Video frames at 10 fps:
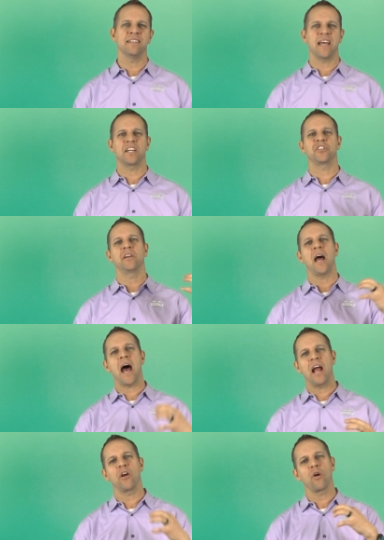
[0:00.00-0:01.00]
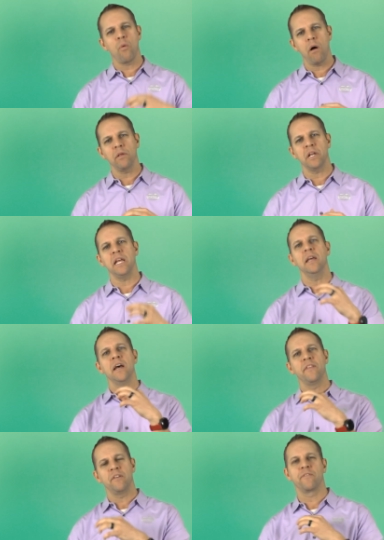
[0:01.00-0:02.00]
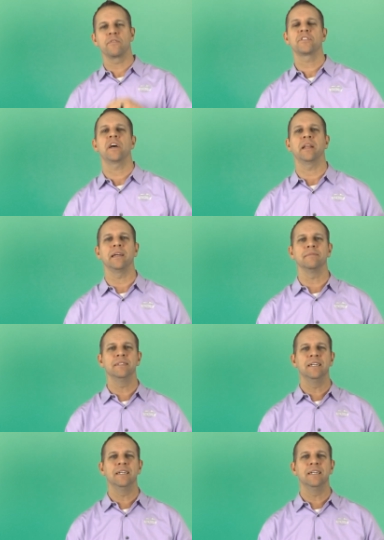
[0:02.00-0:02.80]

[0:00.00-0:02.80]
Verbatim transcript: is actually a higher quality than first cutting.